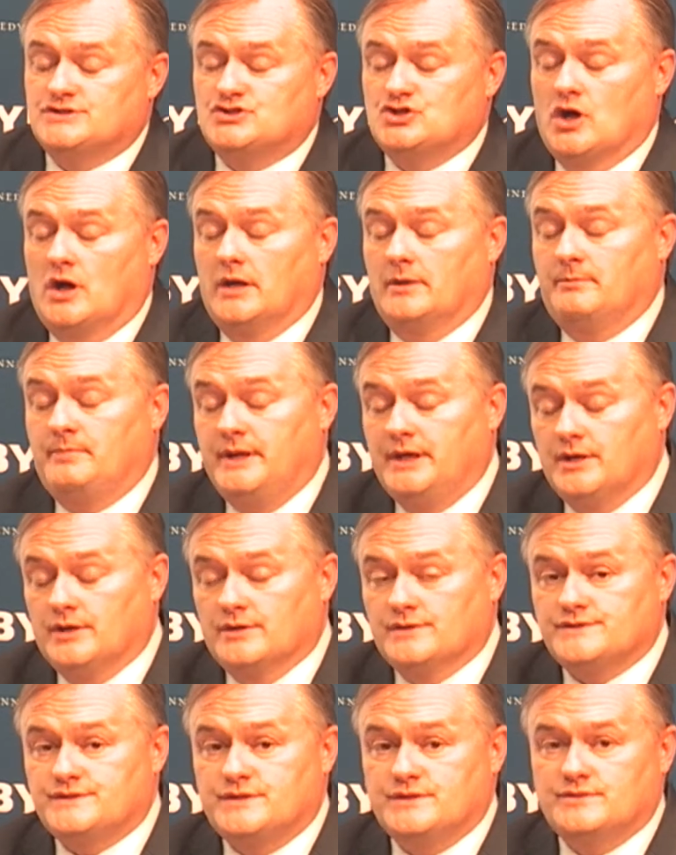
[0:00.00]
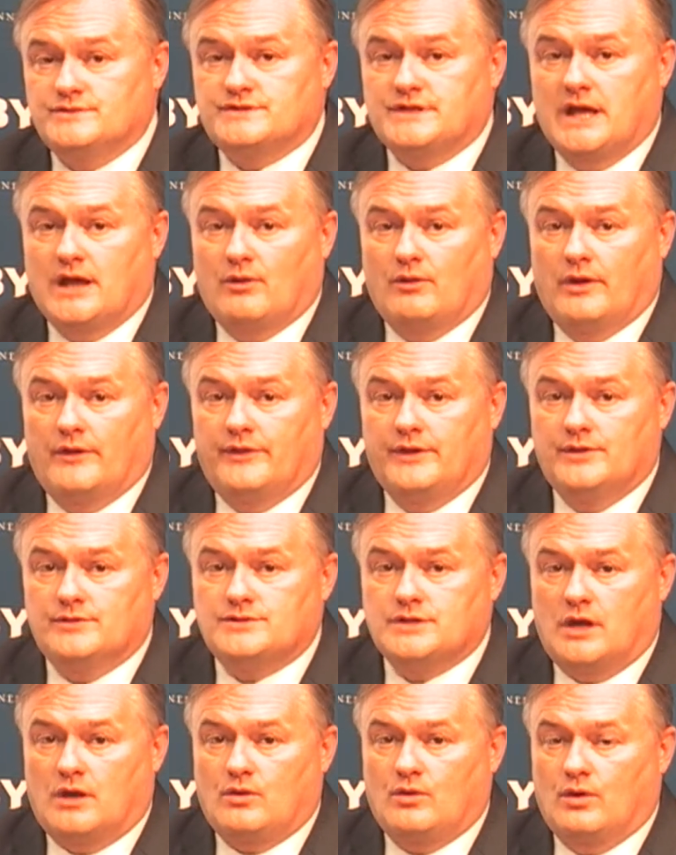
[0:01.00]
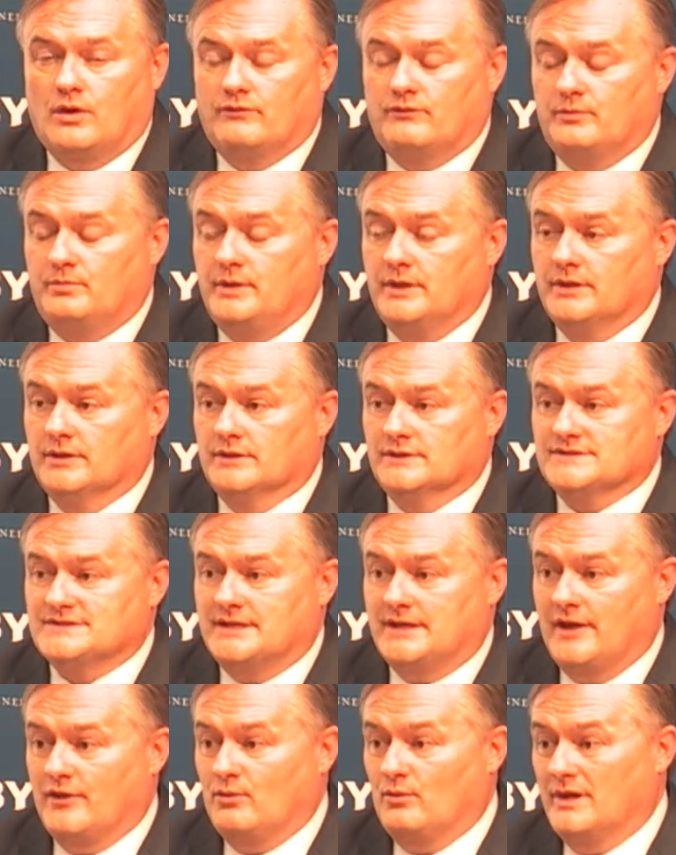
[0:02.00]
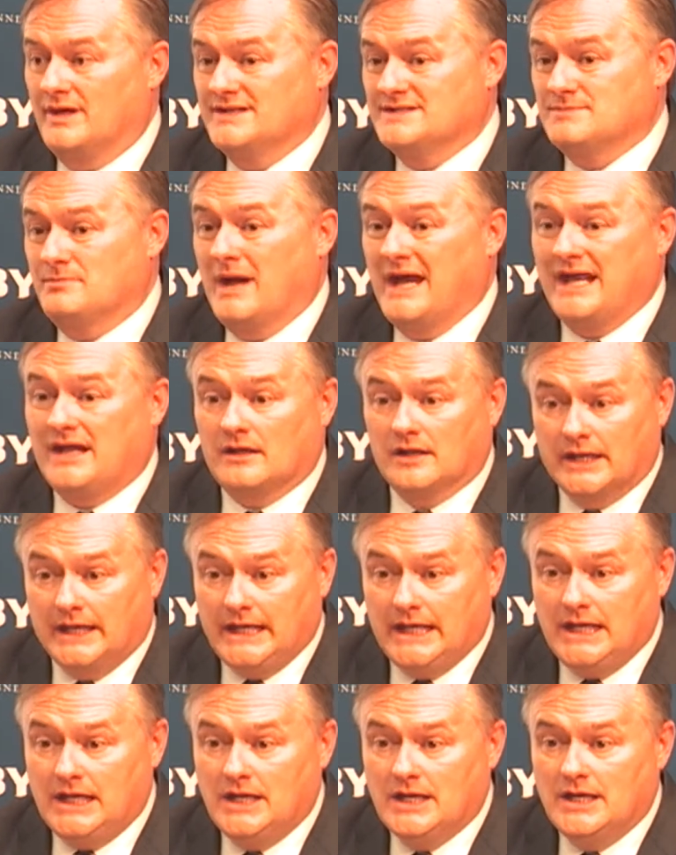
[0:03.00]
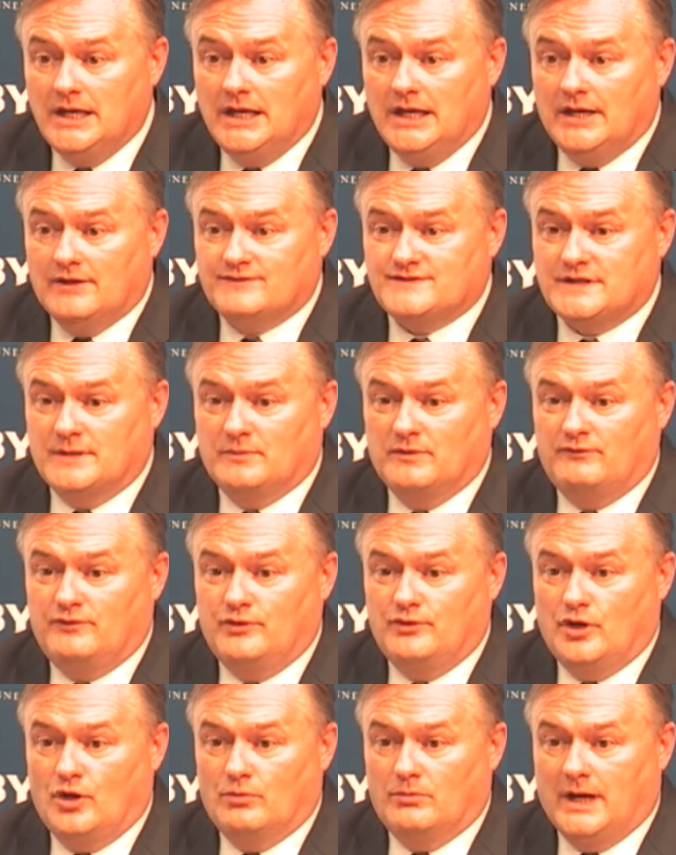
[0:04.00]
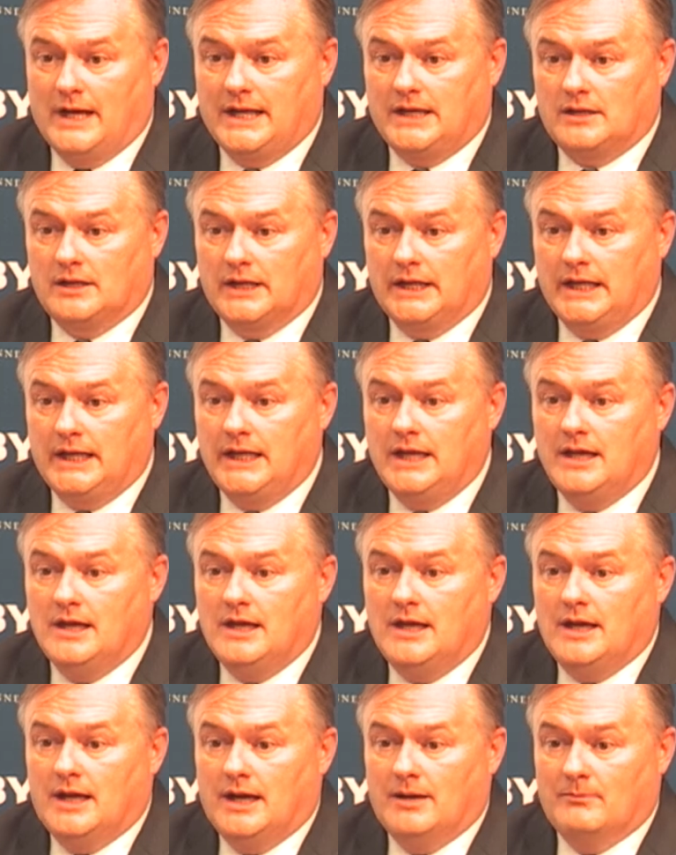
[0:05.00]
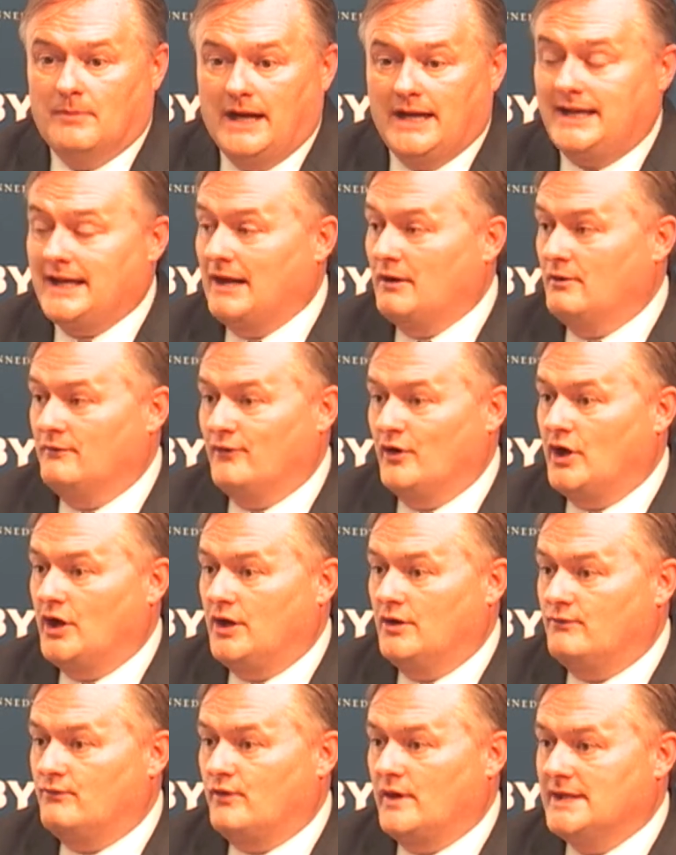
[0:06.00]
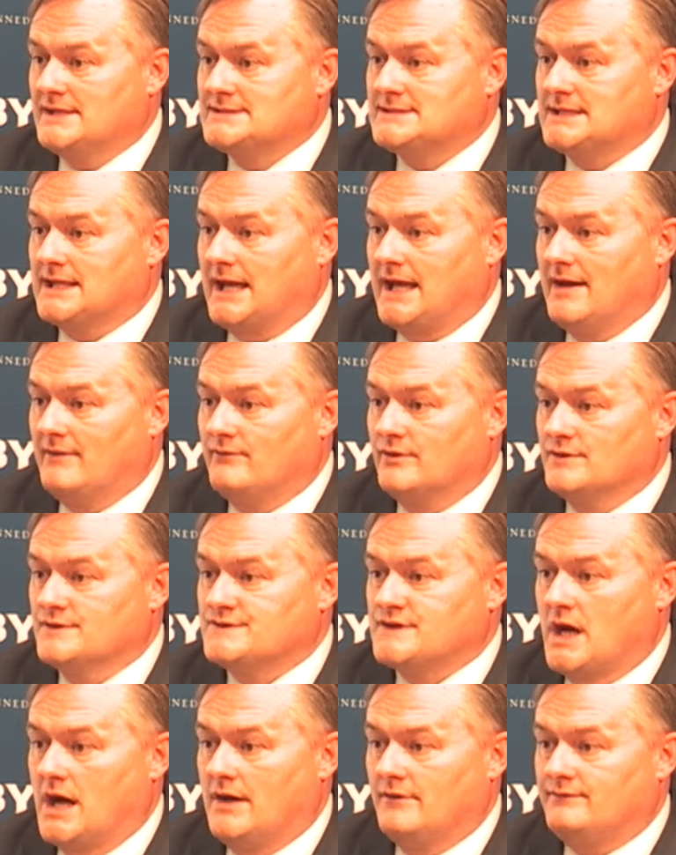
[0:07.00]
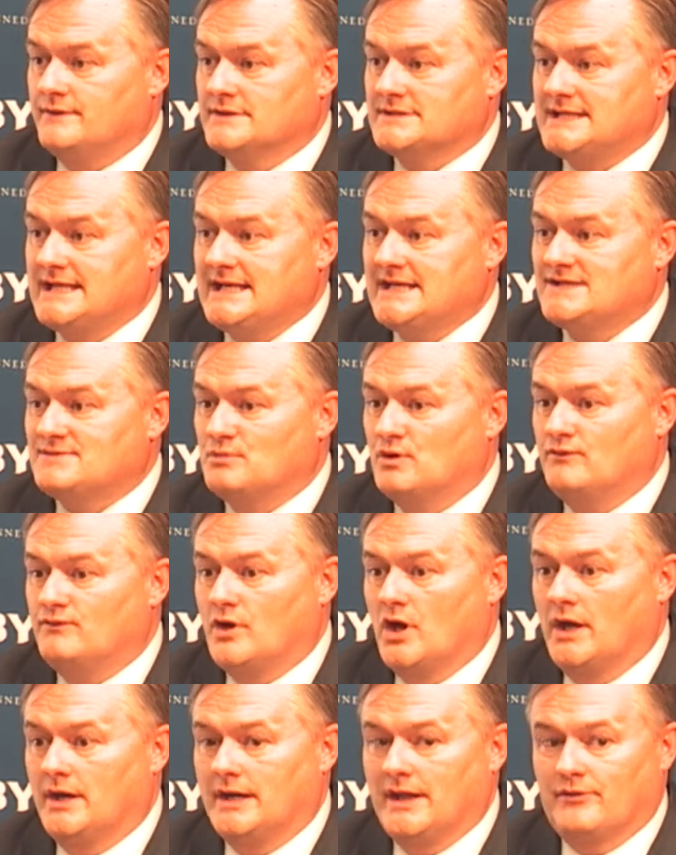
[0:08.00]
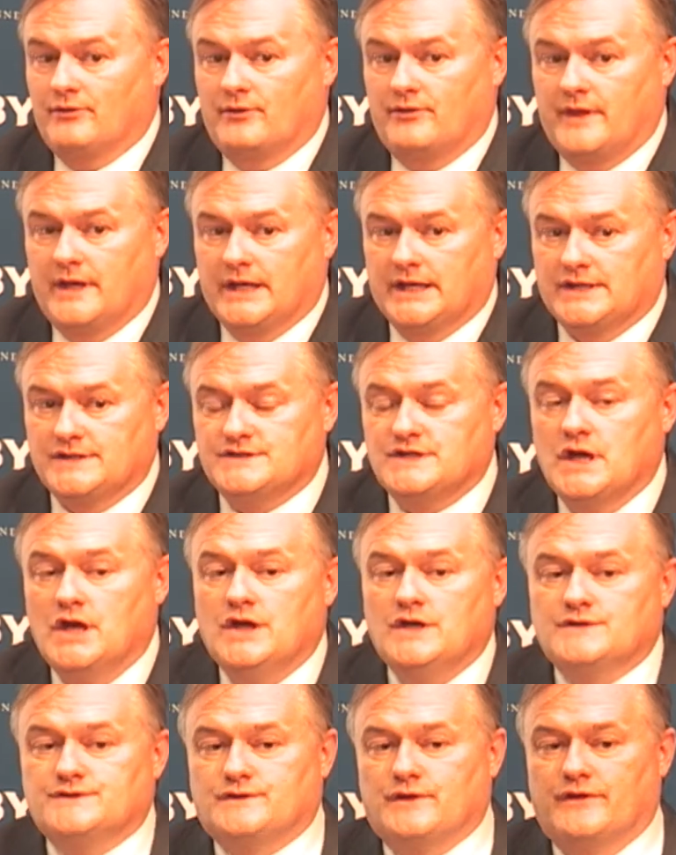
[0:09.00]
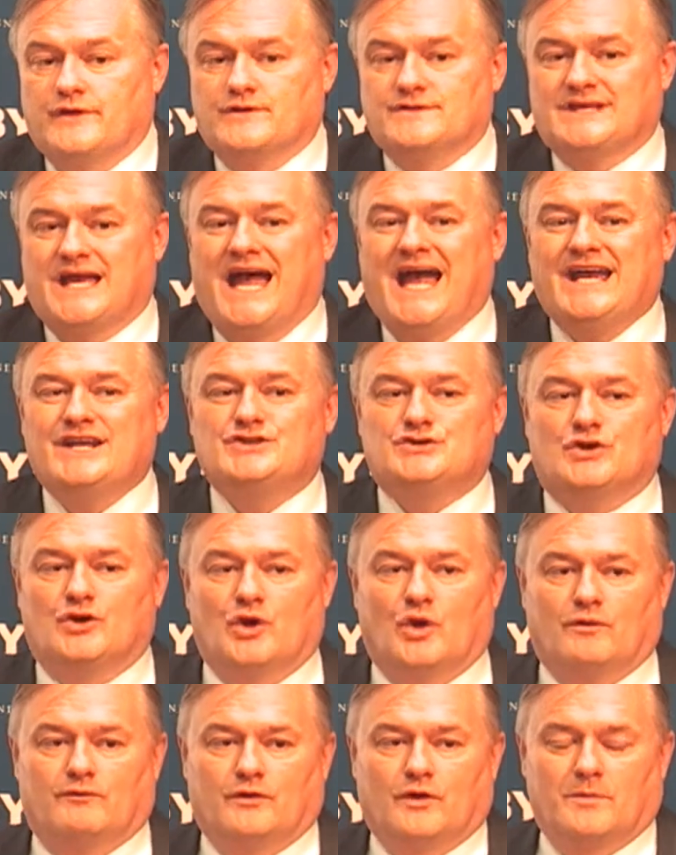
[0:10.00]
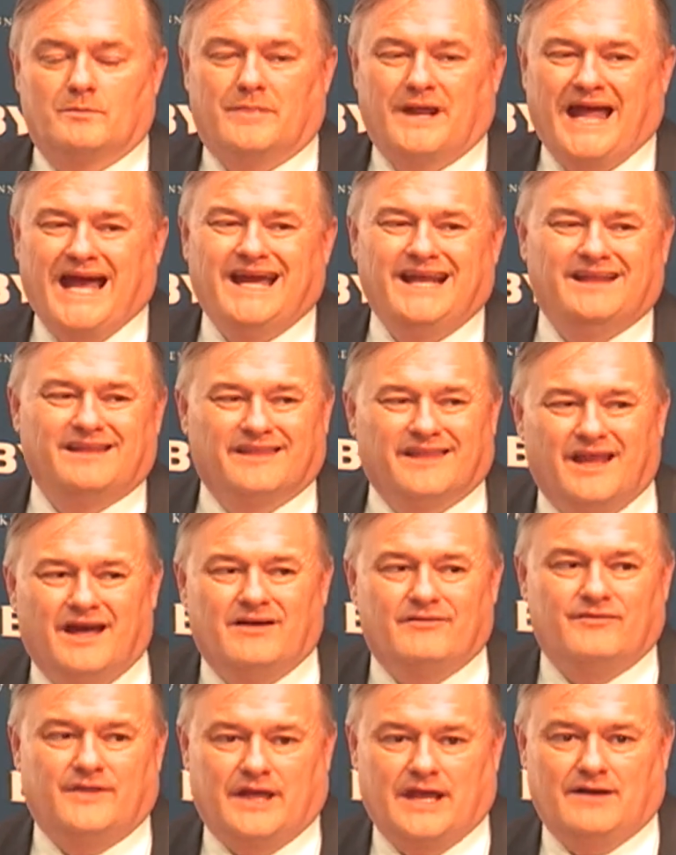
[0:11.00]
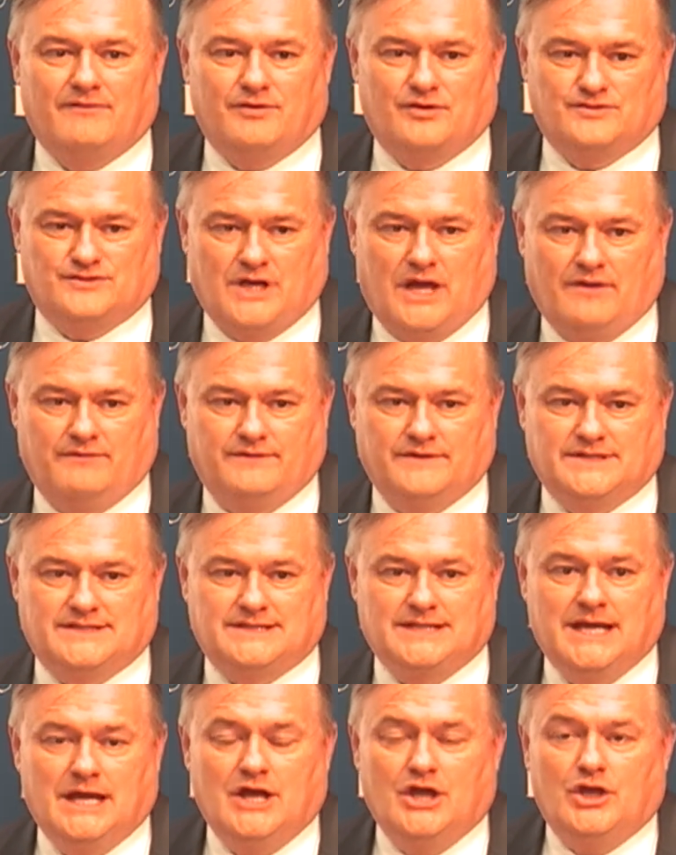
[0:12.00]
John Pierce, who's now on the Utah Court of Appeals. Another one is Mike Lee. If some of you know Mike Lee, Mike and I are very good friends in the governor's office. He's moved on to other things. So there's a high turnover, but I love the governor's office.